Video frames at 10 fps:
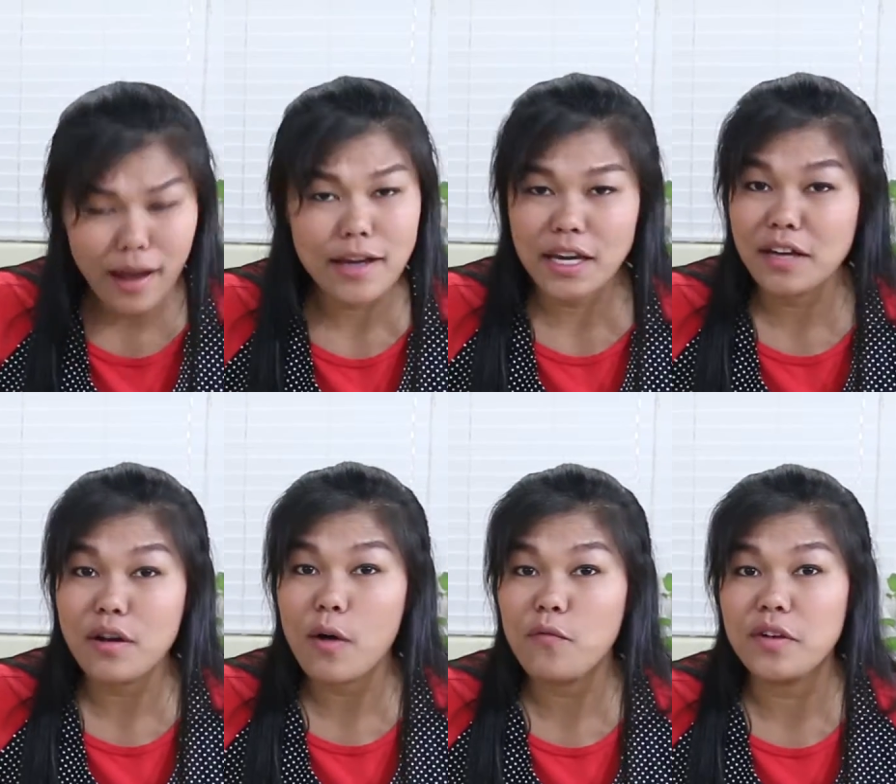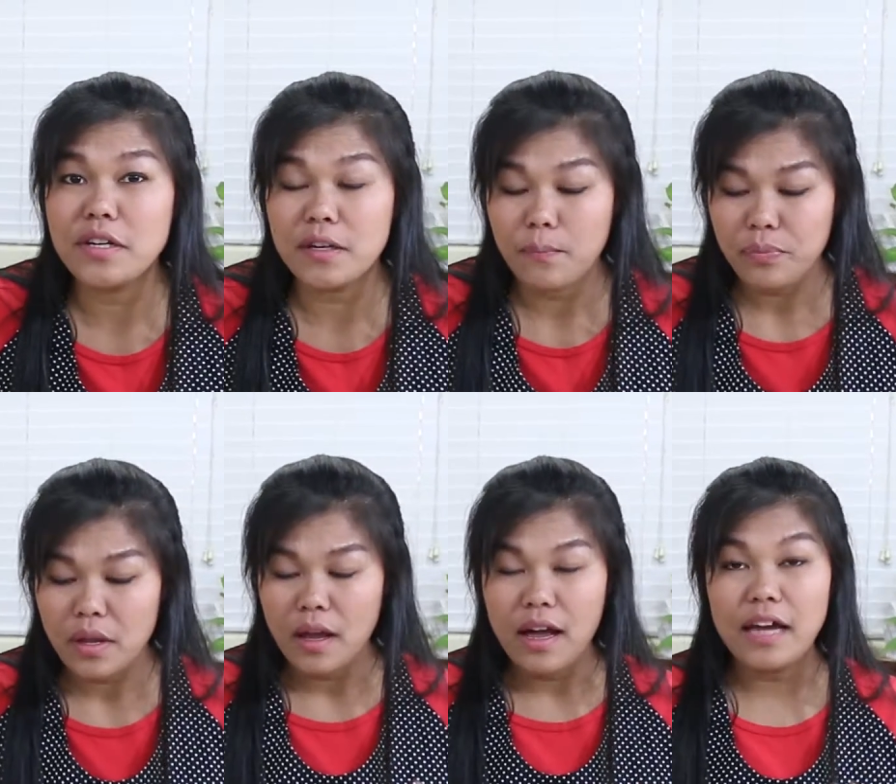I cannot finish.
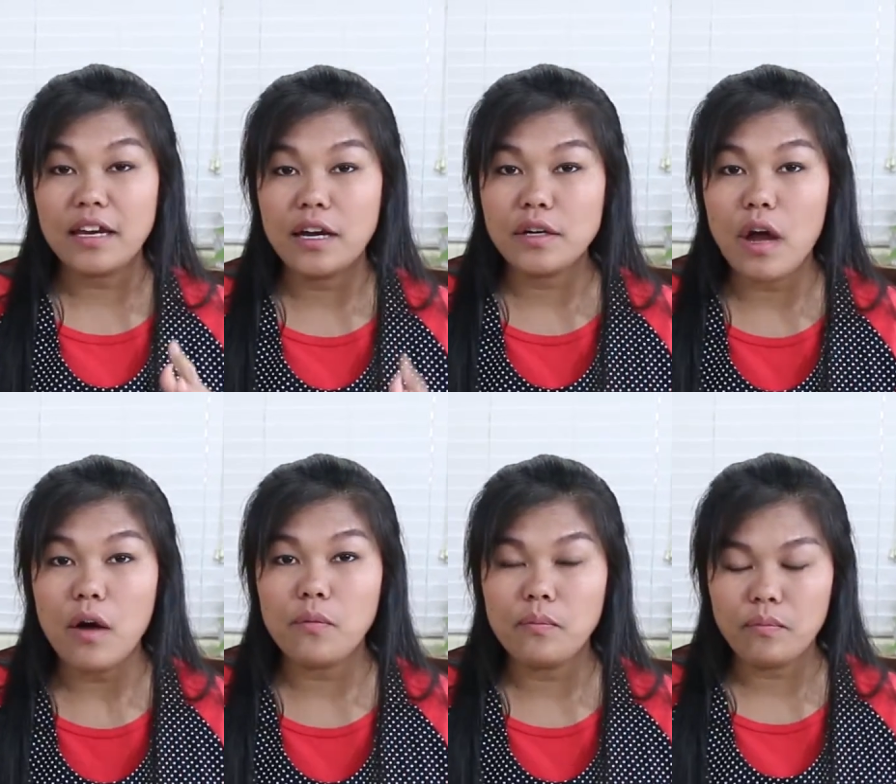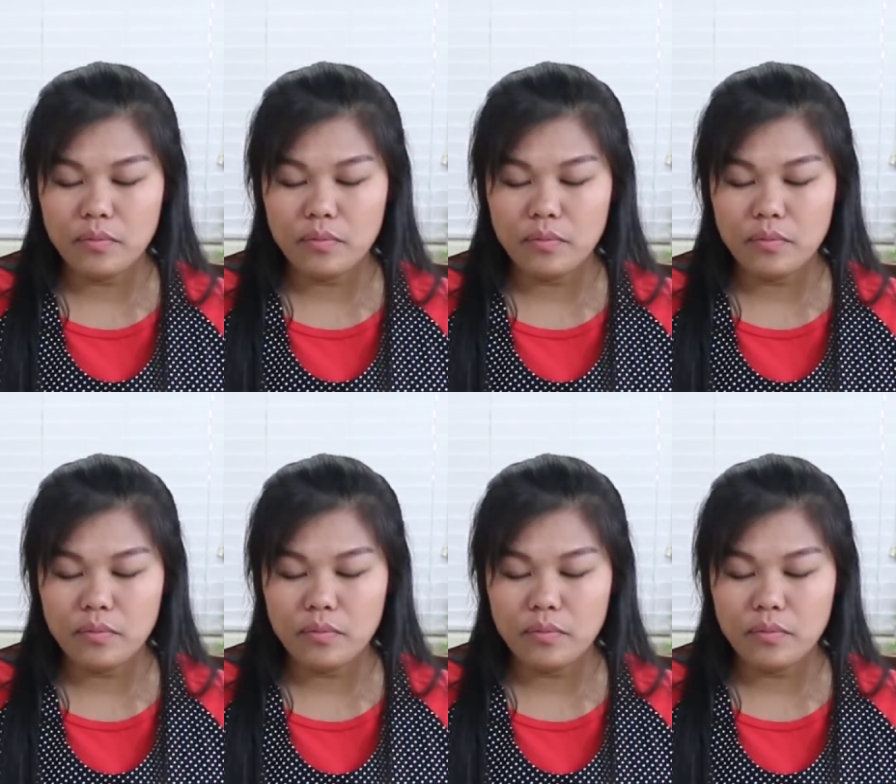I cannot.